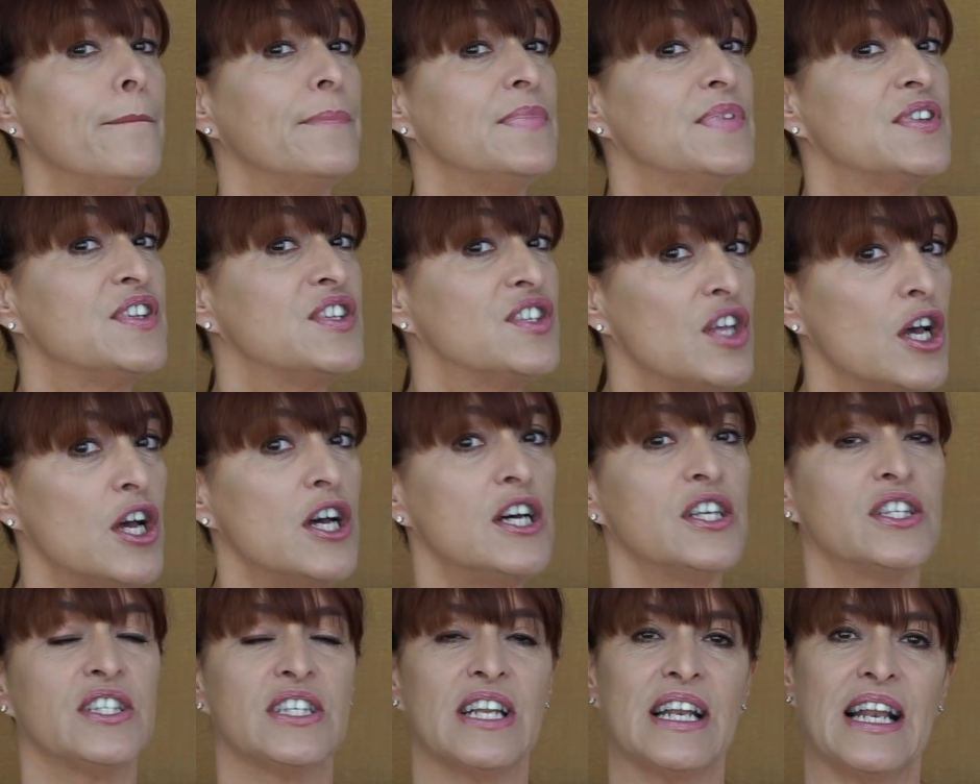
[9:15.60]

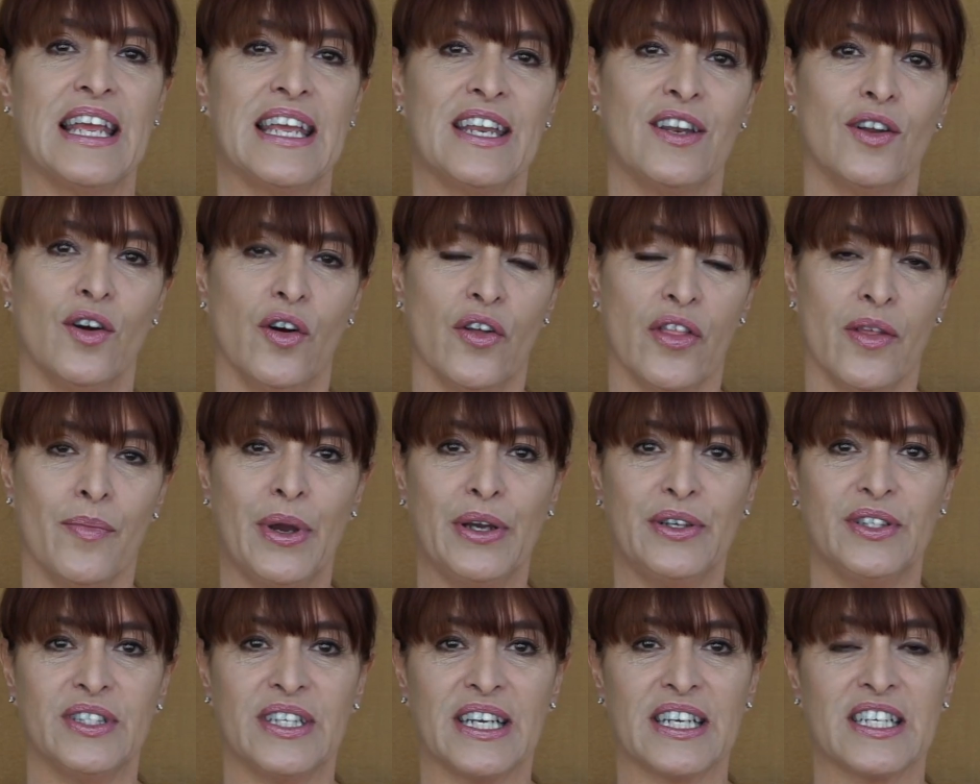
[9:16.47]
certainly not the
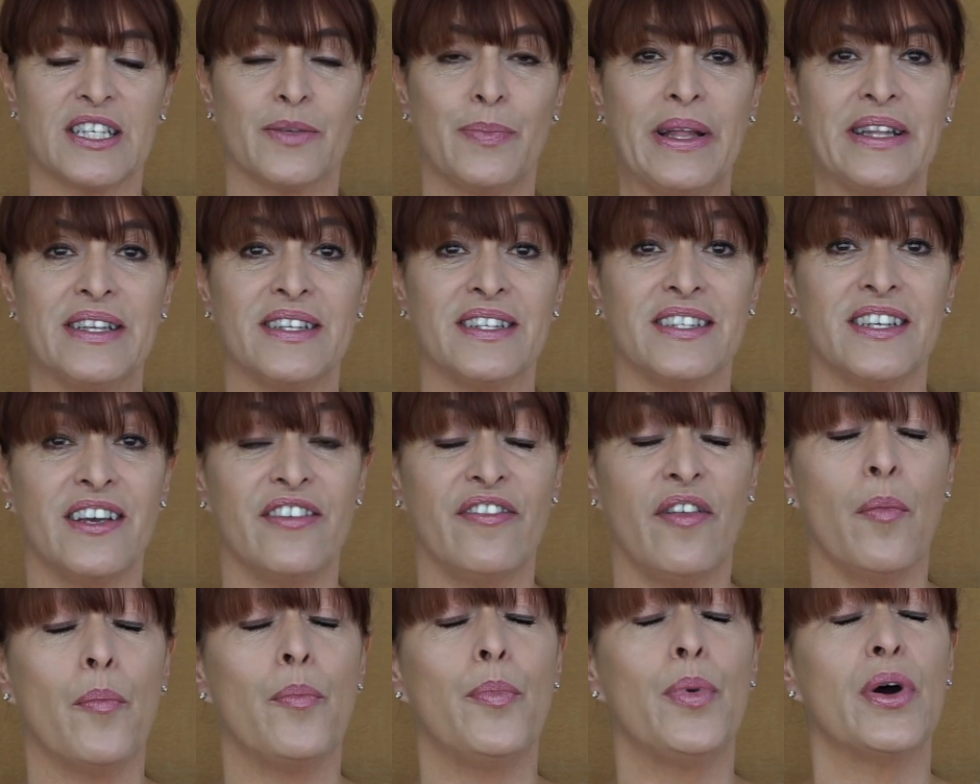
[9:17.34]
most
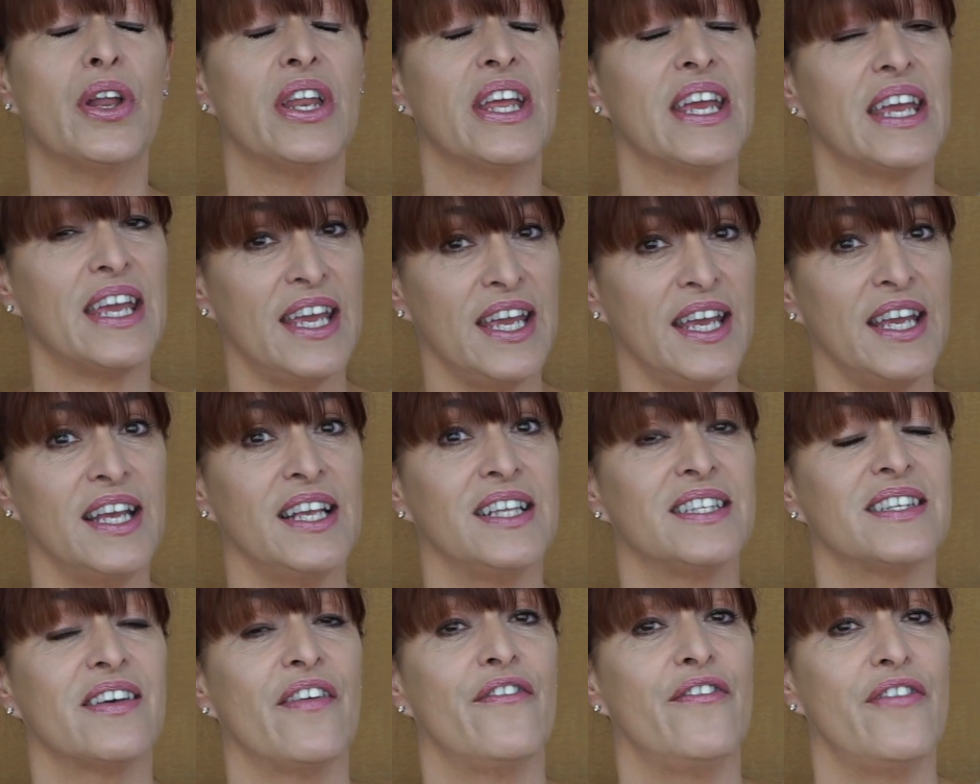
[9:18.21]
expensive, but it
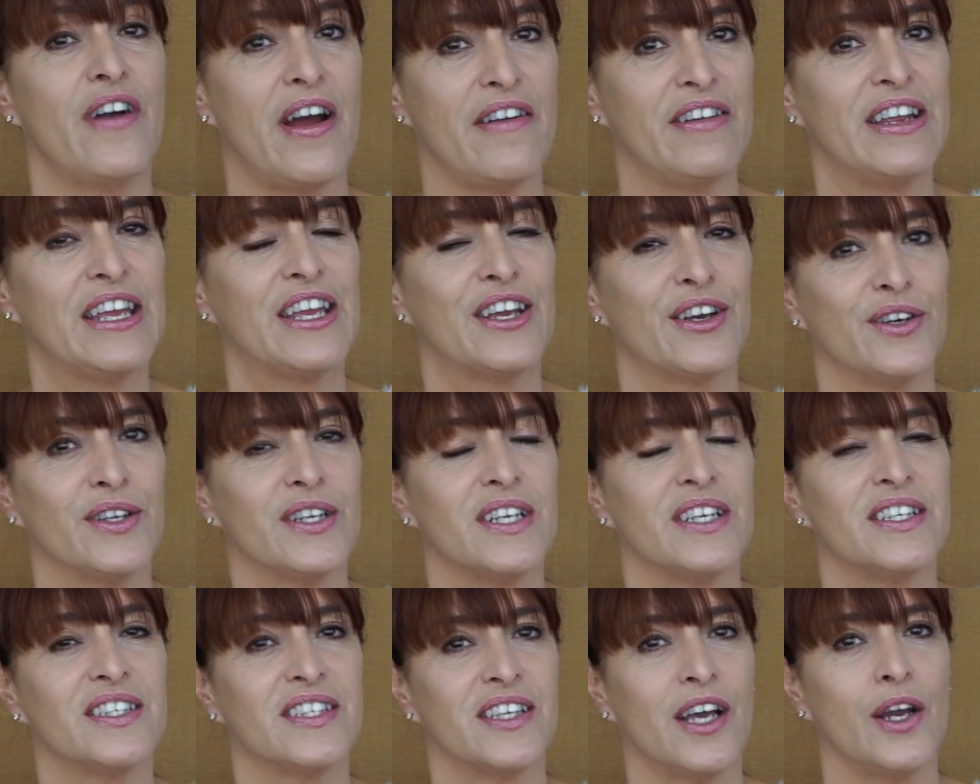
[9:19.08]
is very
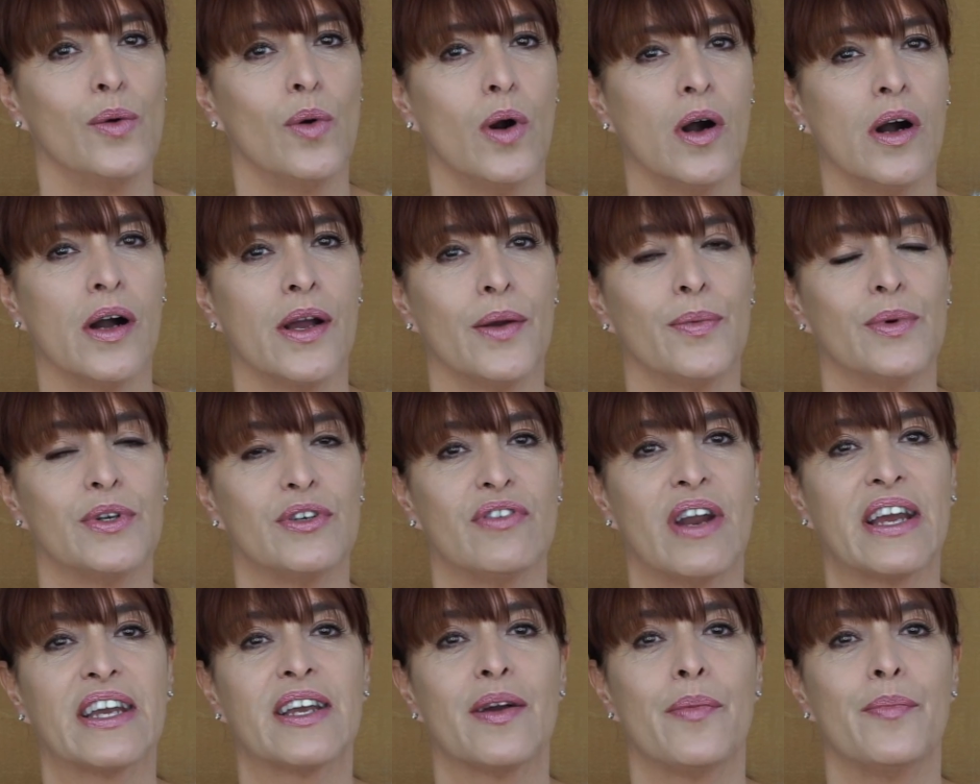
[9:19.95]
good. So I would
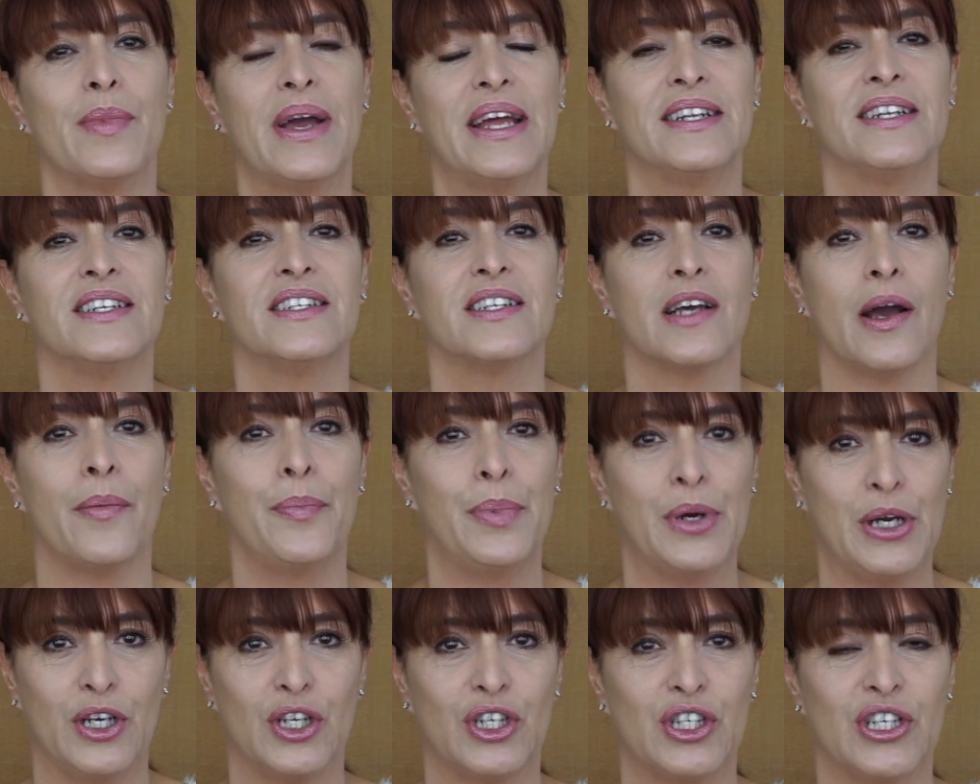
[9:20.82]
recommend a
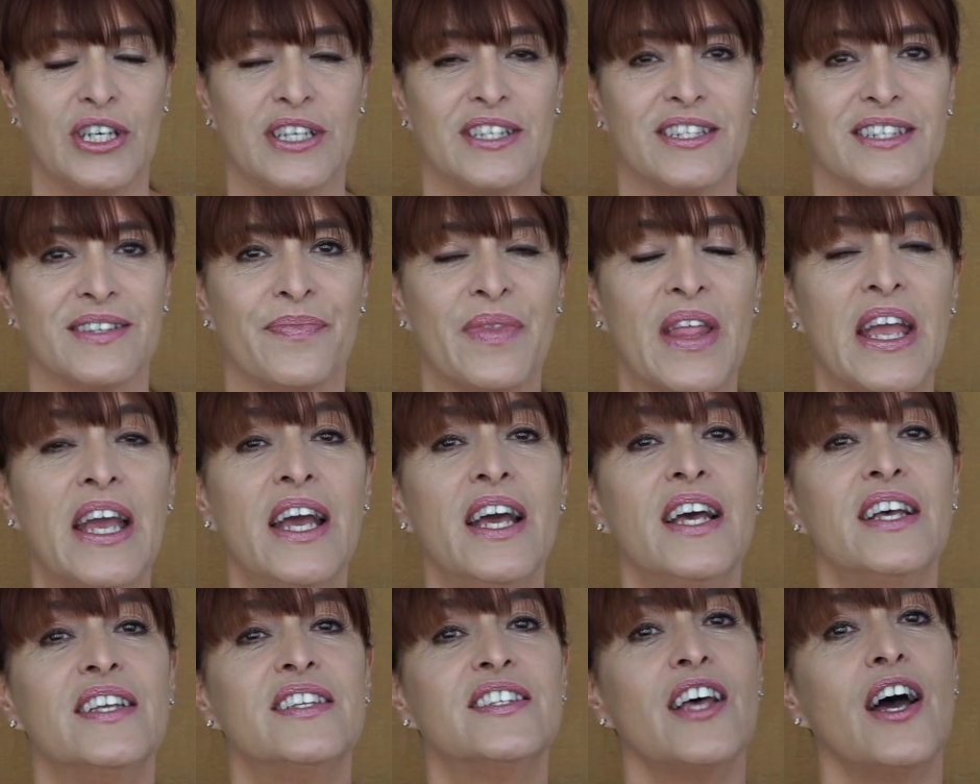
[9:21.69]
purchase.
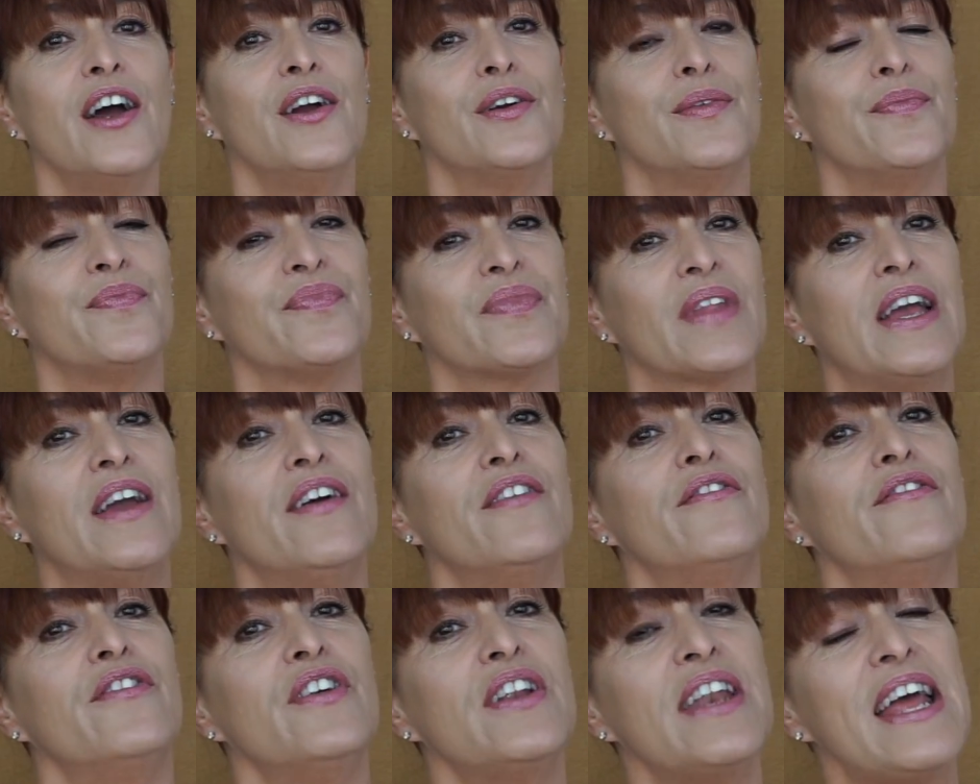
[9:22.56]
So
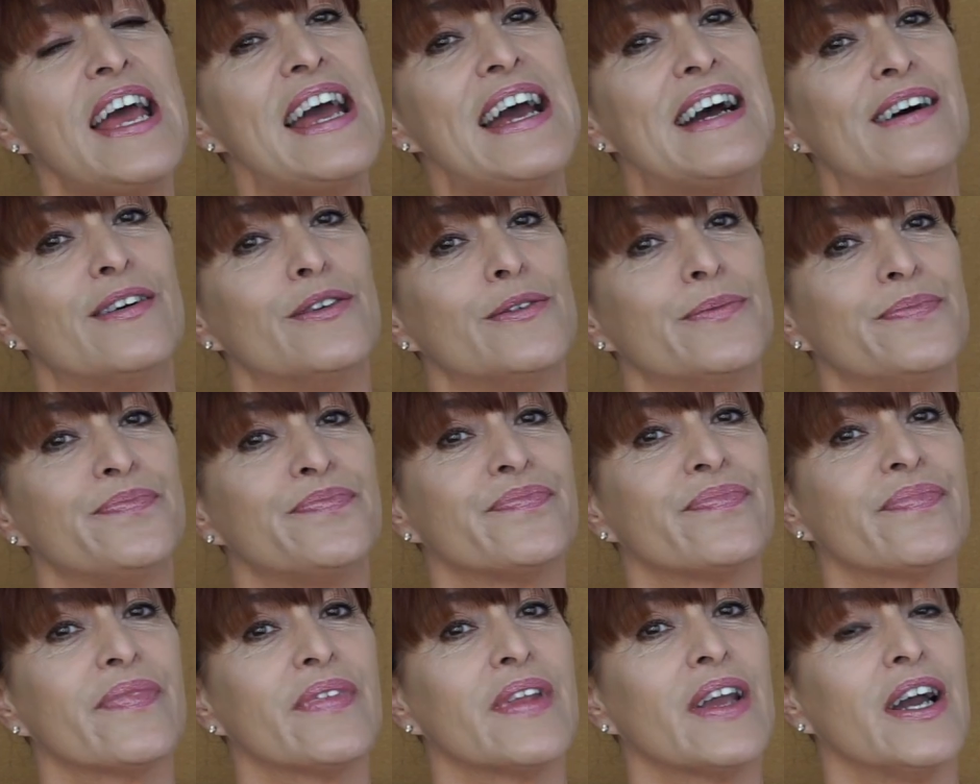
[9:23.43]
for now,
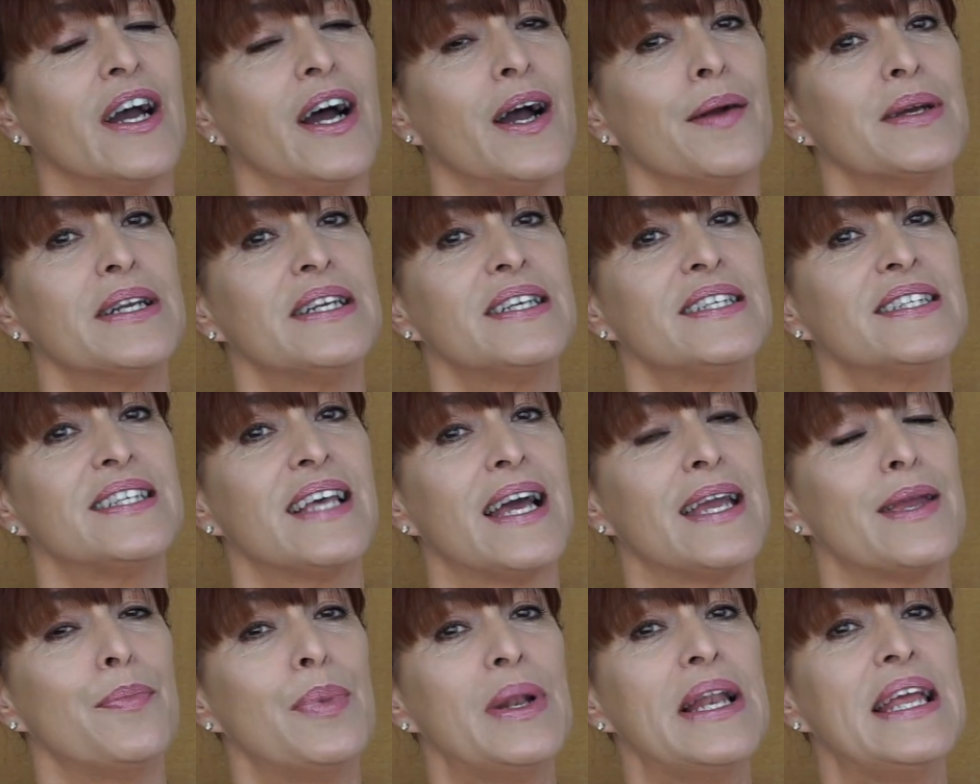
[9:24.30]
I'm going to
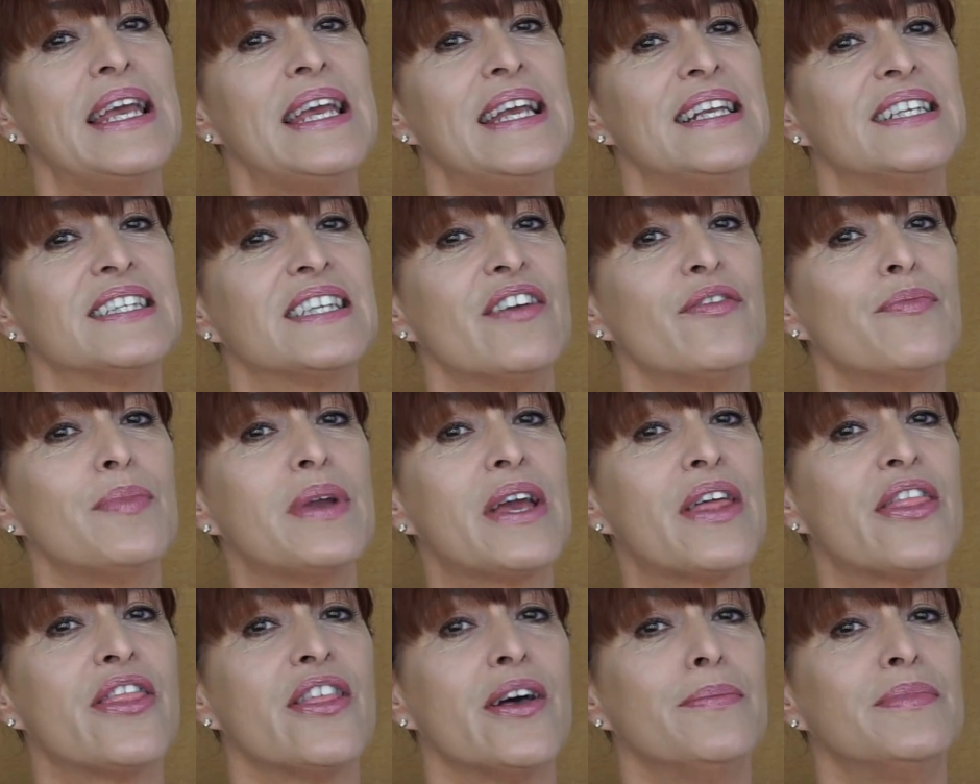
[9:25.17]
say please give me
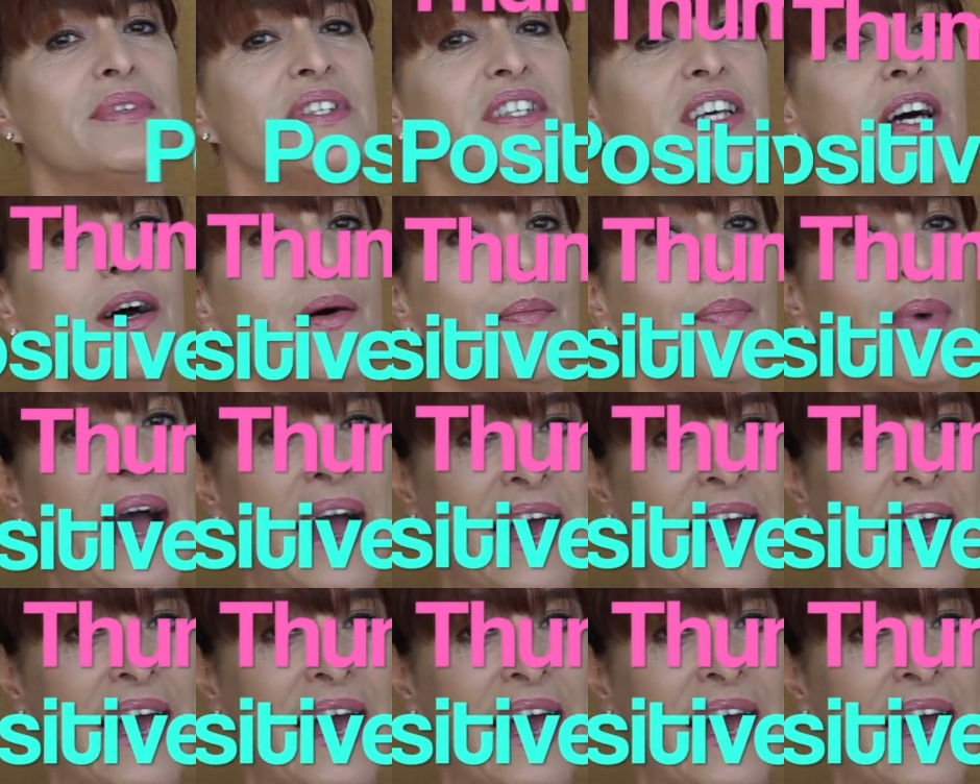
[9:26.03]
a thumbs up